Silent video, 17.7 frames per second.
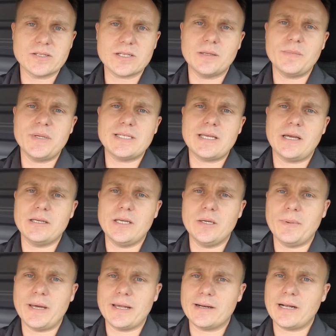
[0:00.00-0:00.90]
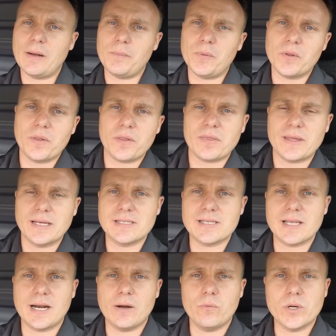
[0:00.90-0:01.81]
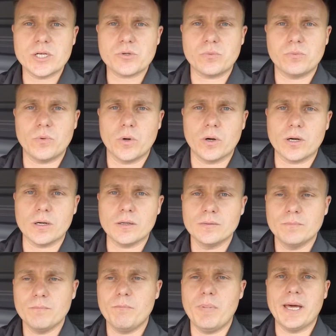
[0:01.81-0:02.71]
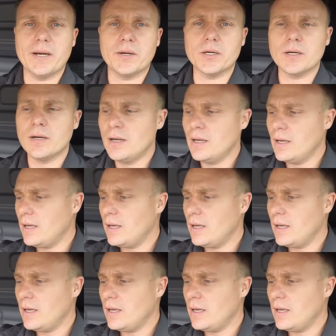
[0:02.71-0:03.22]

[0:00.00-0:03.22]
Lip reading: So let me tell you about a couple of the things that I wish were better.